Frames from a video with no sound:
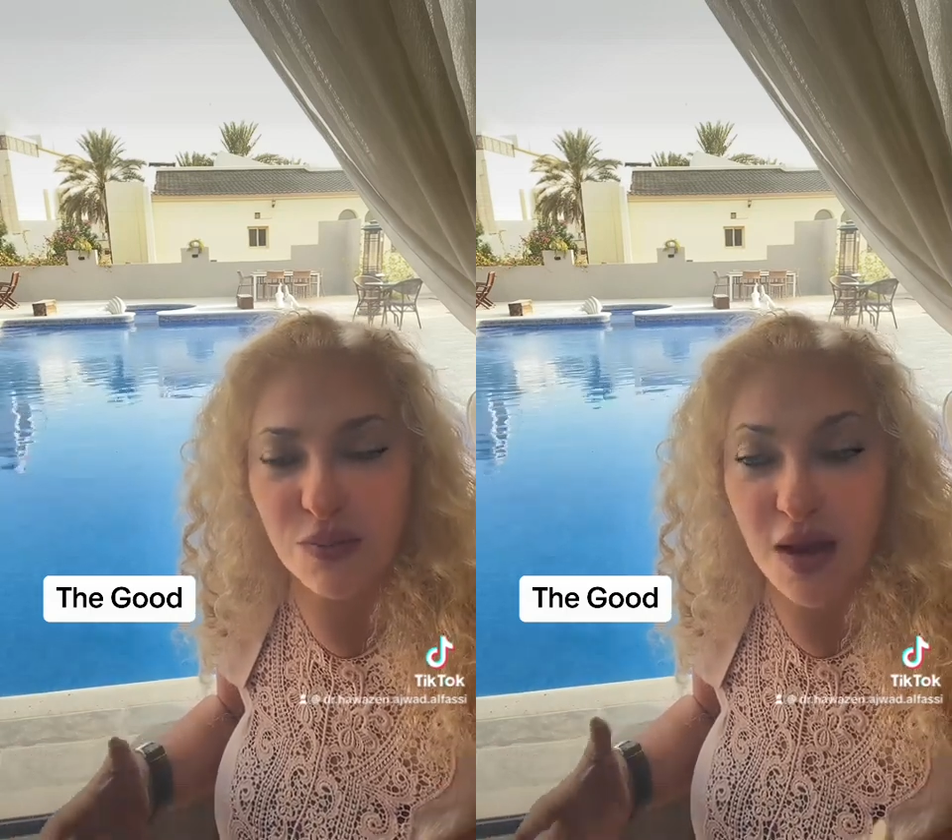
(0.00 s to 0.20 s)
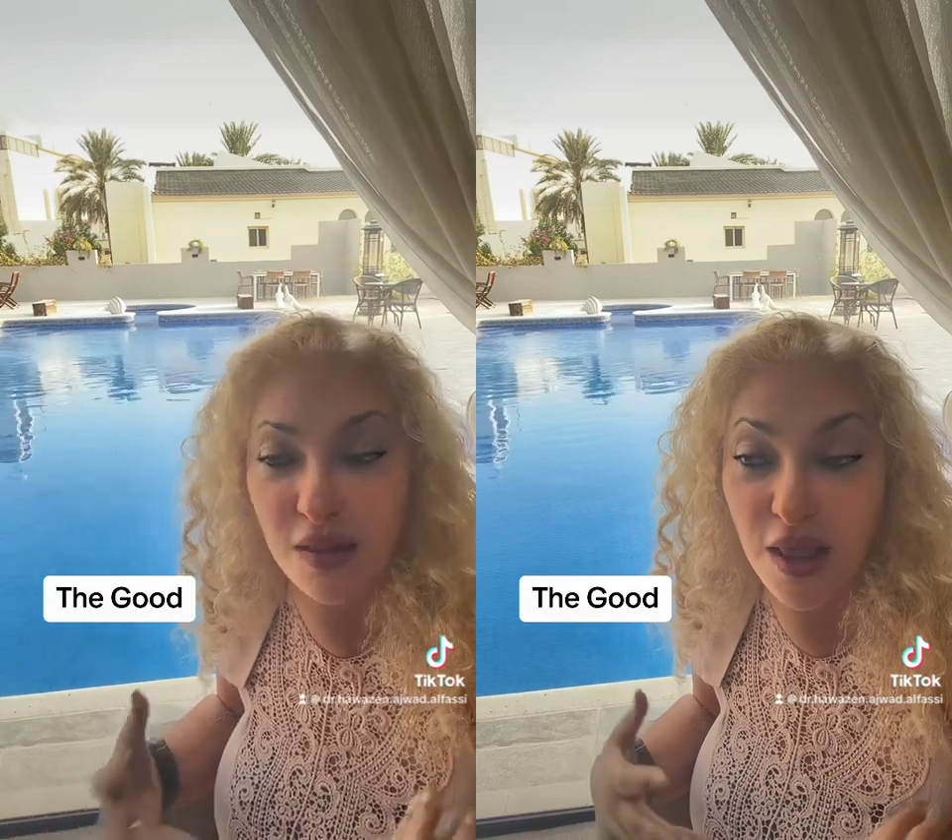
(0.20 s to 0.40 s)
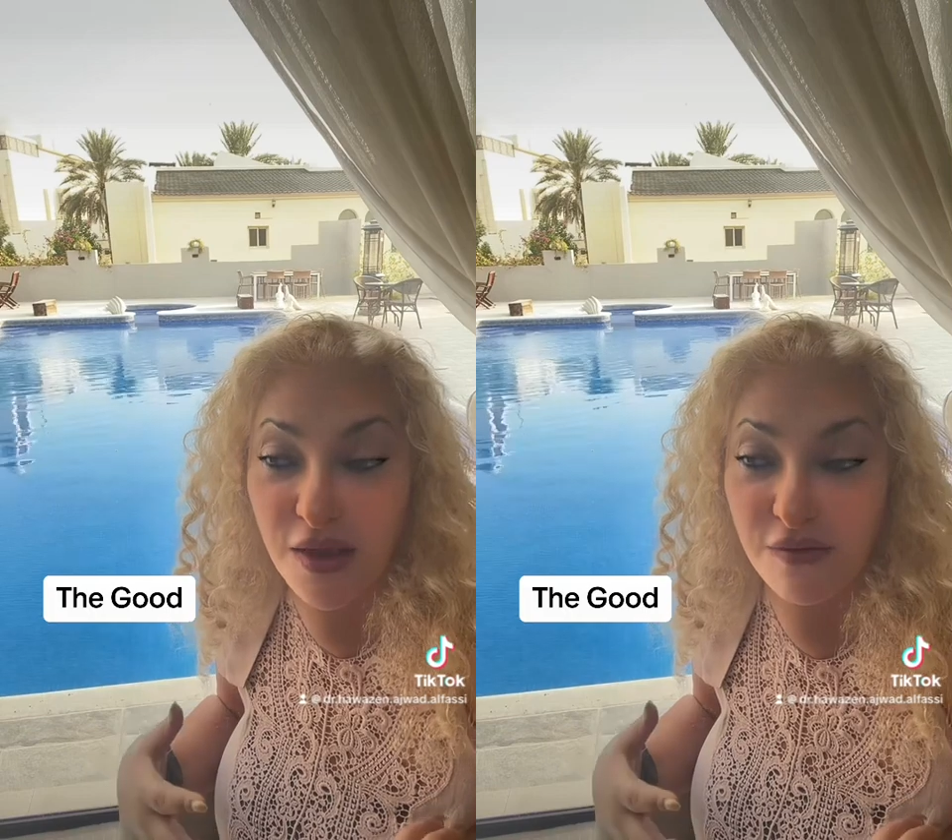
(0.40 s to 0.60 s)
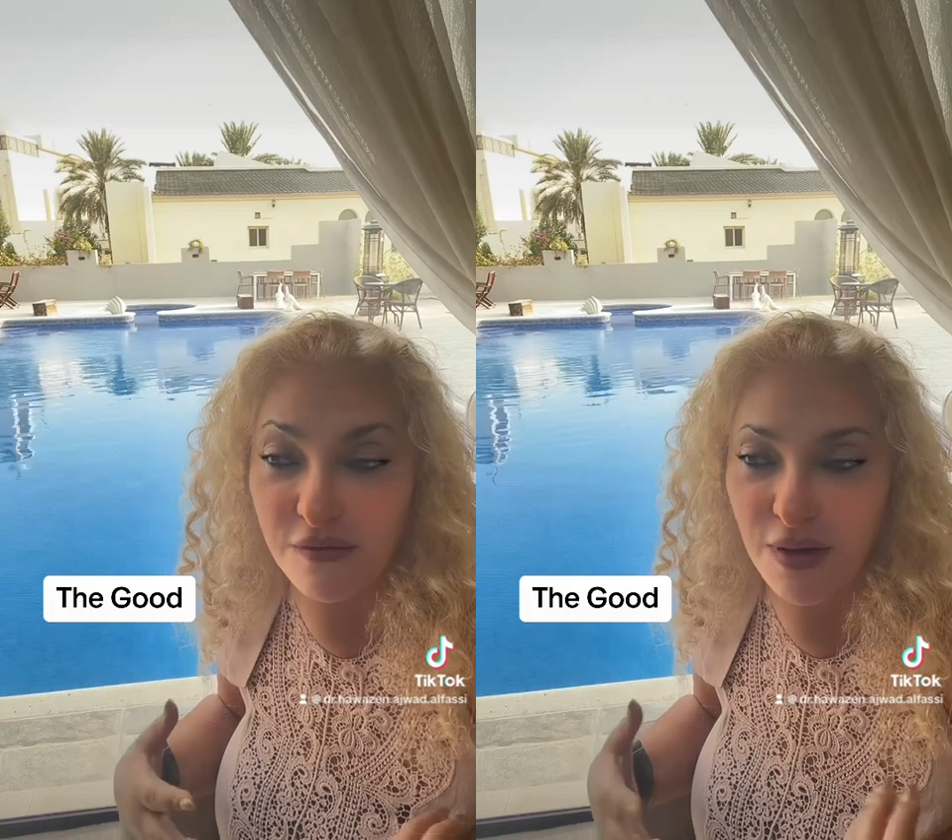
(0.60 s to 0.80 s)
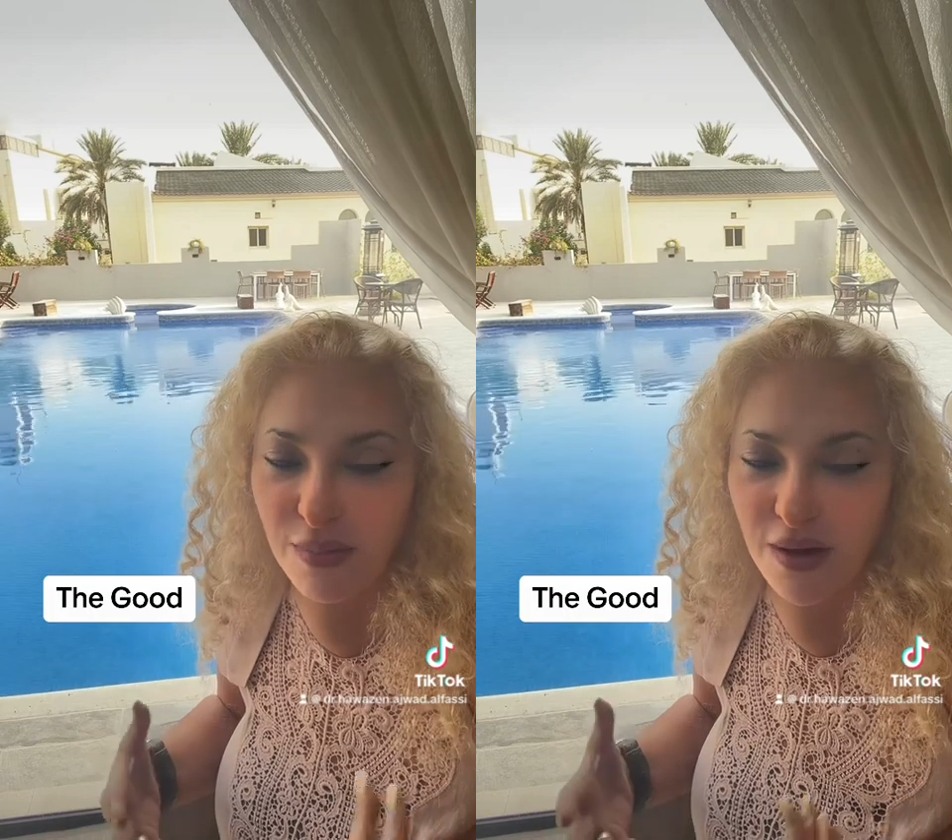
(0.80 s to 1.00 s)
my life,
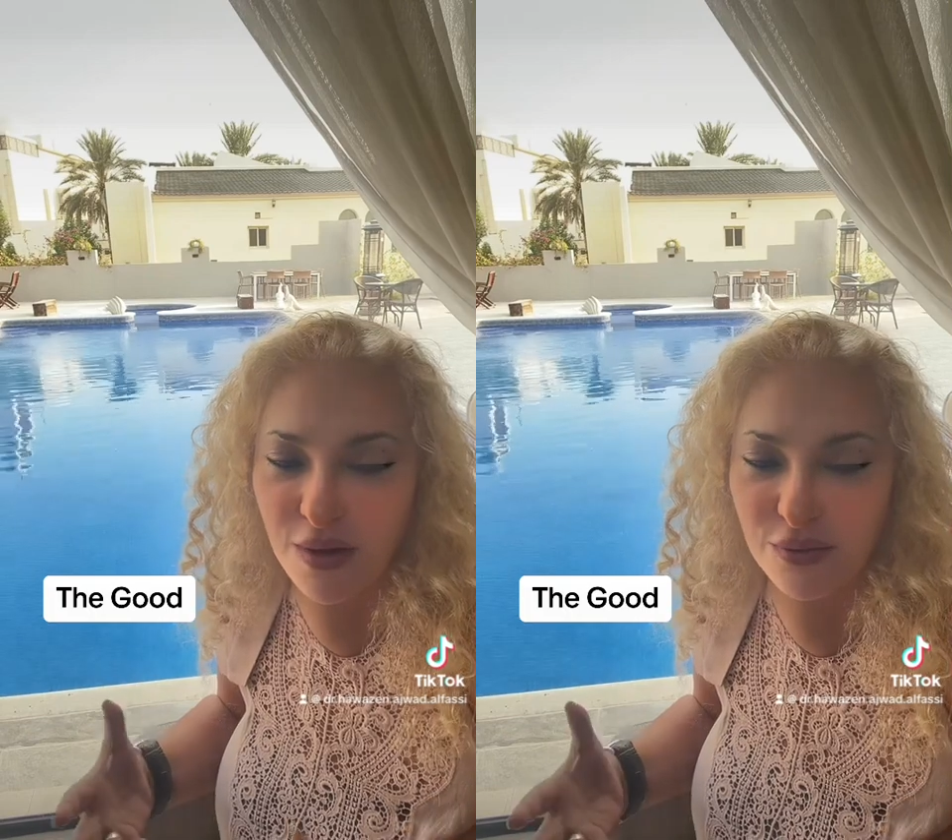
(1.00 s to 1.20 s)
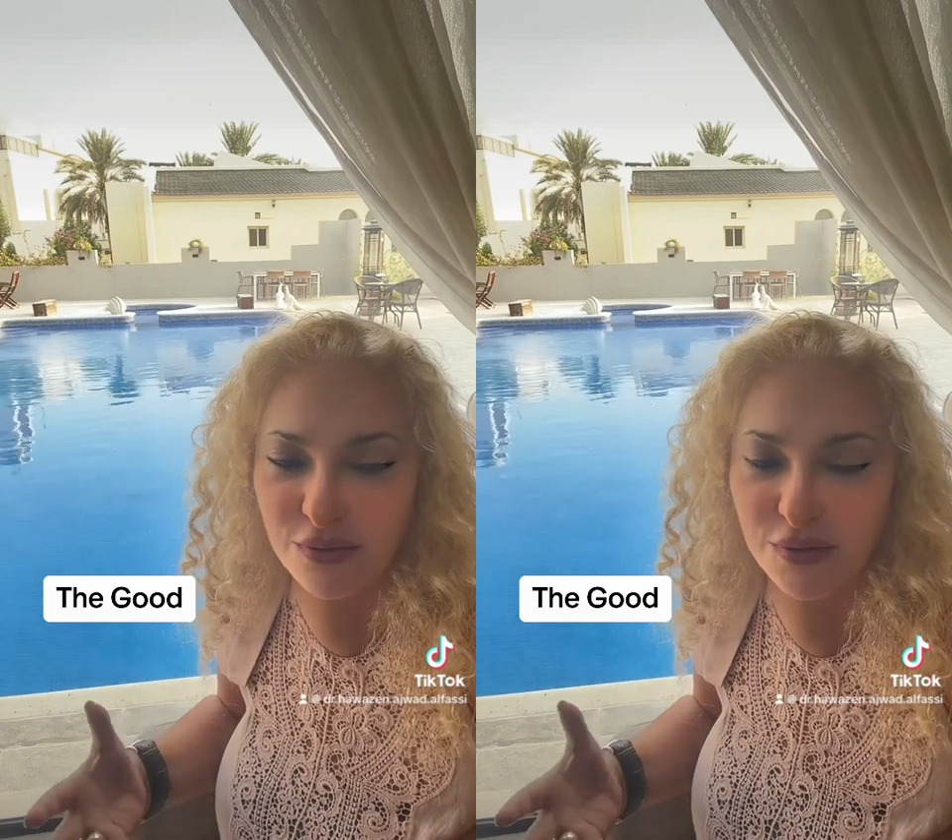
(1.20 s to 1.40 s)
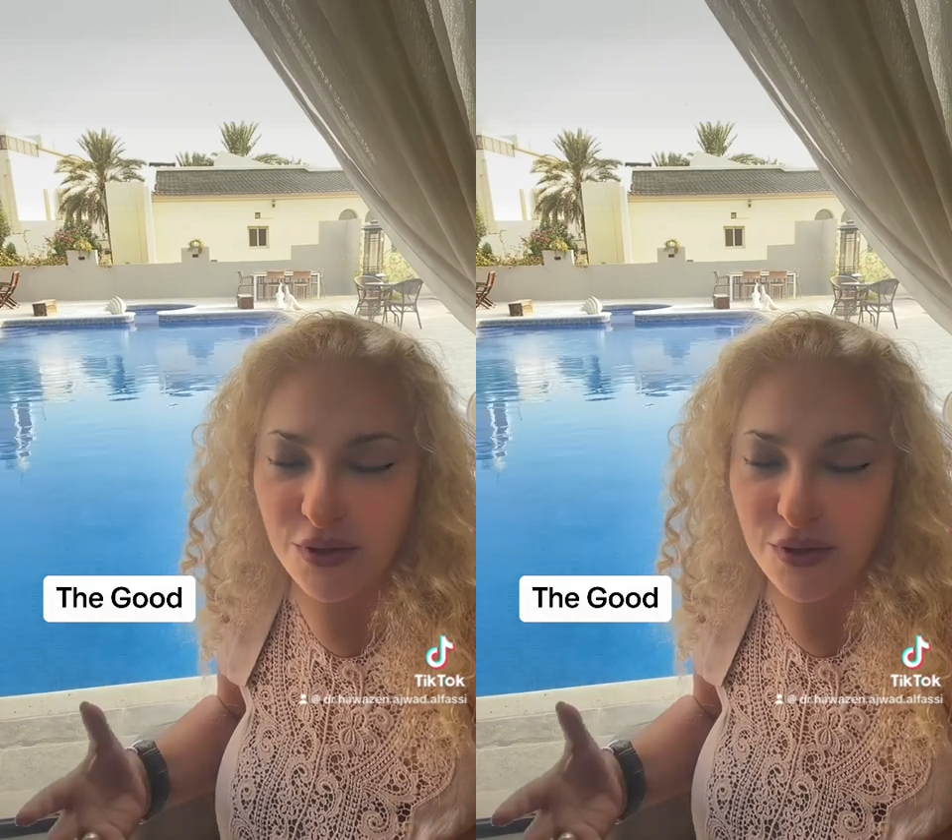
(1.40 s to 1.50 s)
about